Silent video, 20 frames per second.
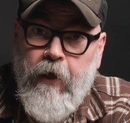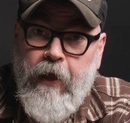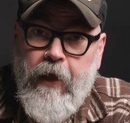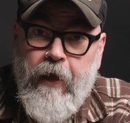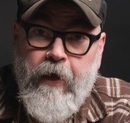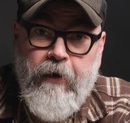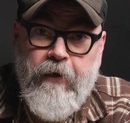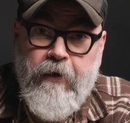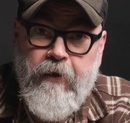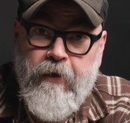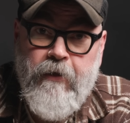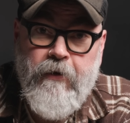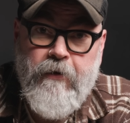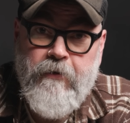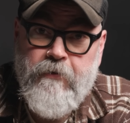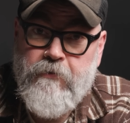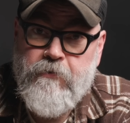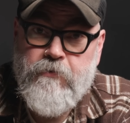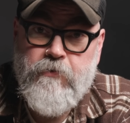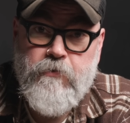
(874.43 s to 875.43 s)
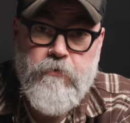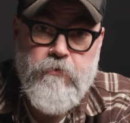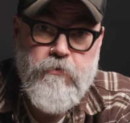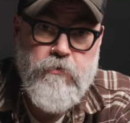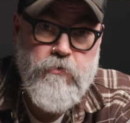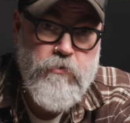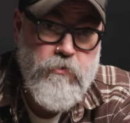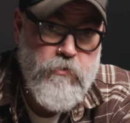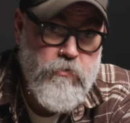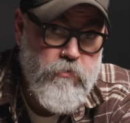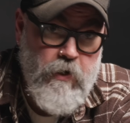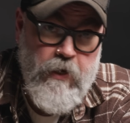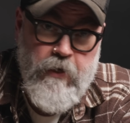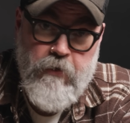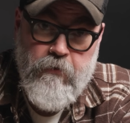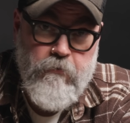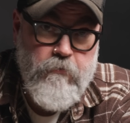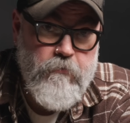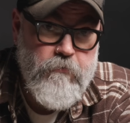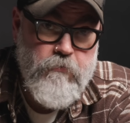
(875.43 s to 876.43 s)
and it is
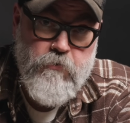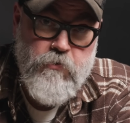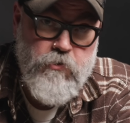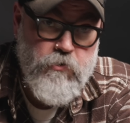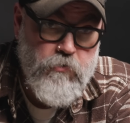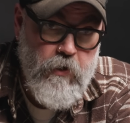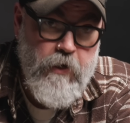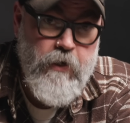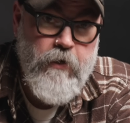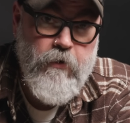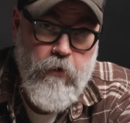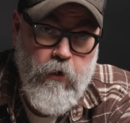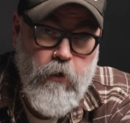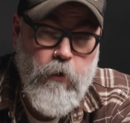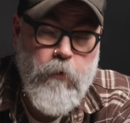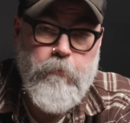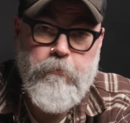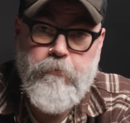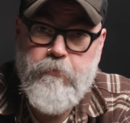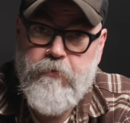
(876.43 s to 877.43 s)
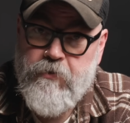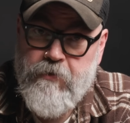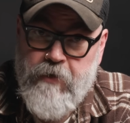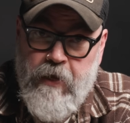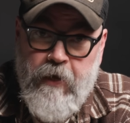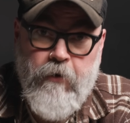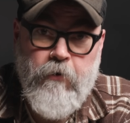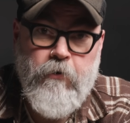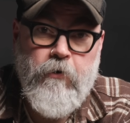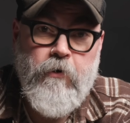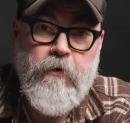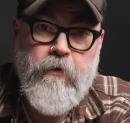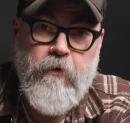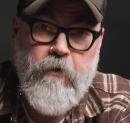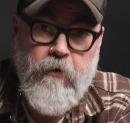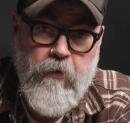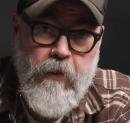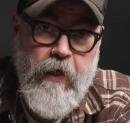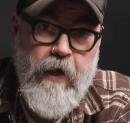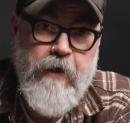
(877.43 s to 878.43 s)
straight up standard
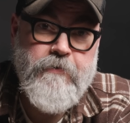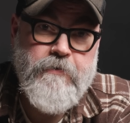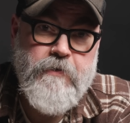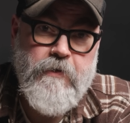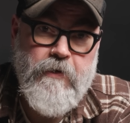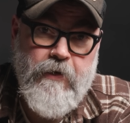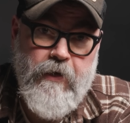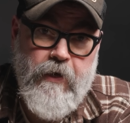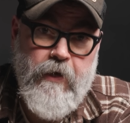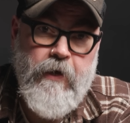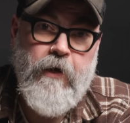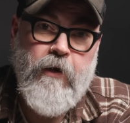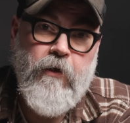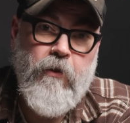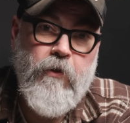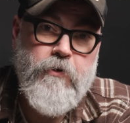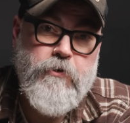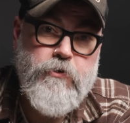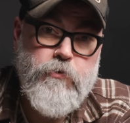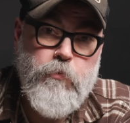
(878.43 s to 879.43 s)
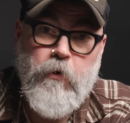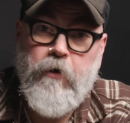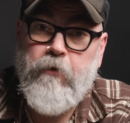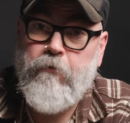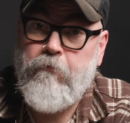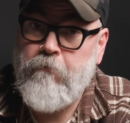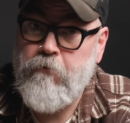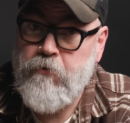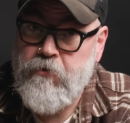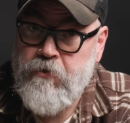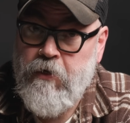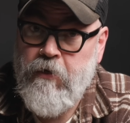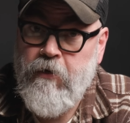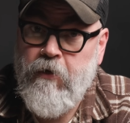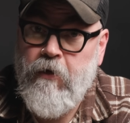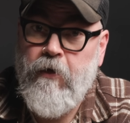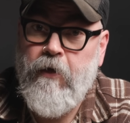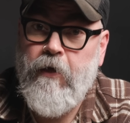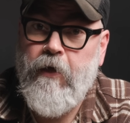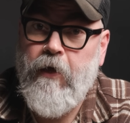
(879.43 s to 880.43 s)
classic English with
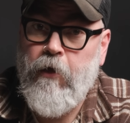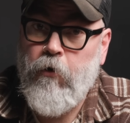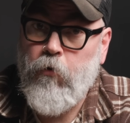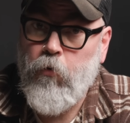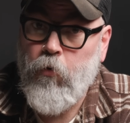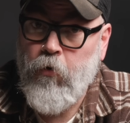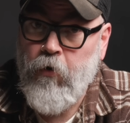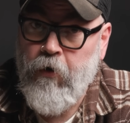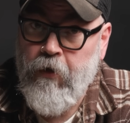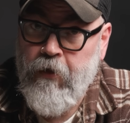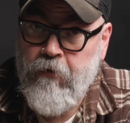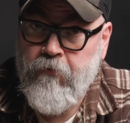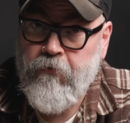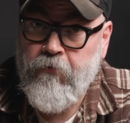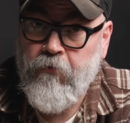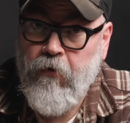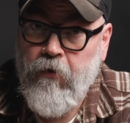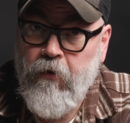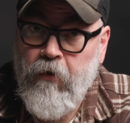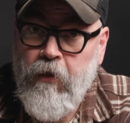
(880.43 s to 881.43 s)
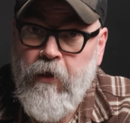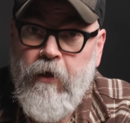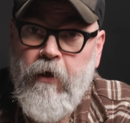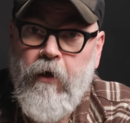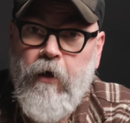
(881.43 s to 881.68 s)
Virginia and Oriental.